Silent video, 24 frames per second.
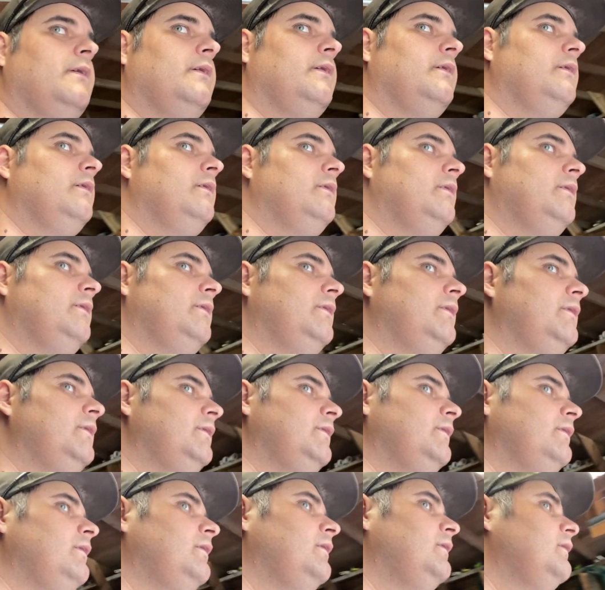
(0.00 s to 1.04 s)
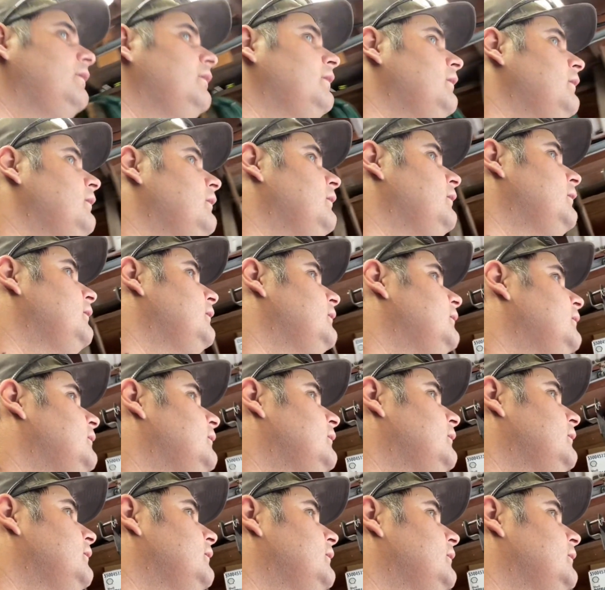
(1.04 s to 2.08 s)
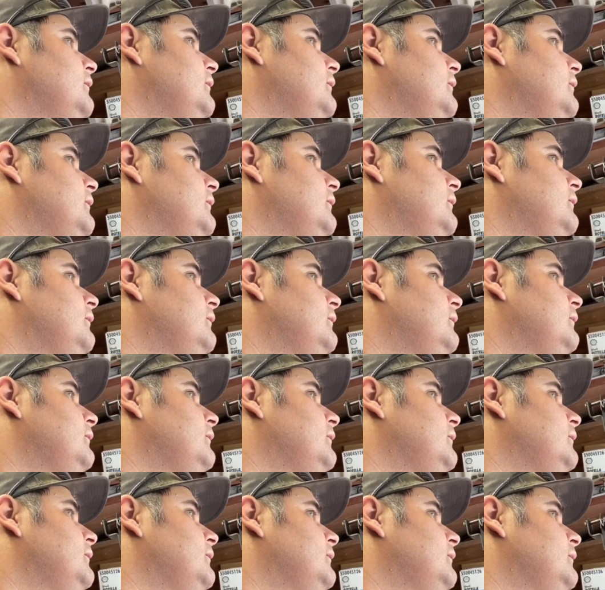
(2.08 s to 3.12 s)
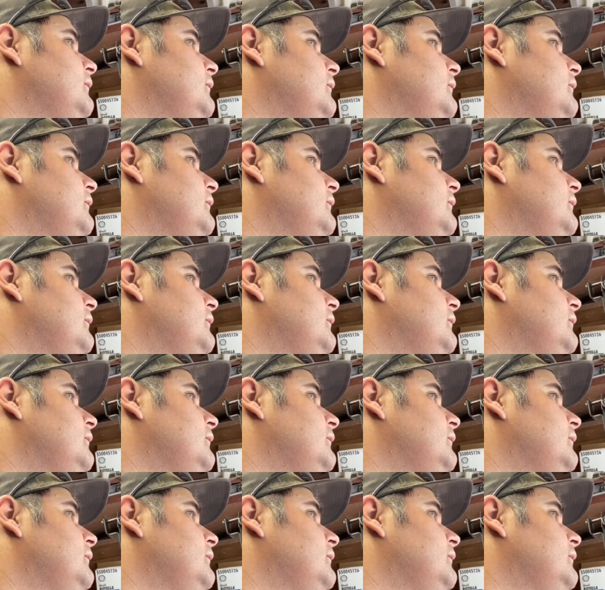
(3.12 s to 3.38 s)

No one is speaking in this clip.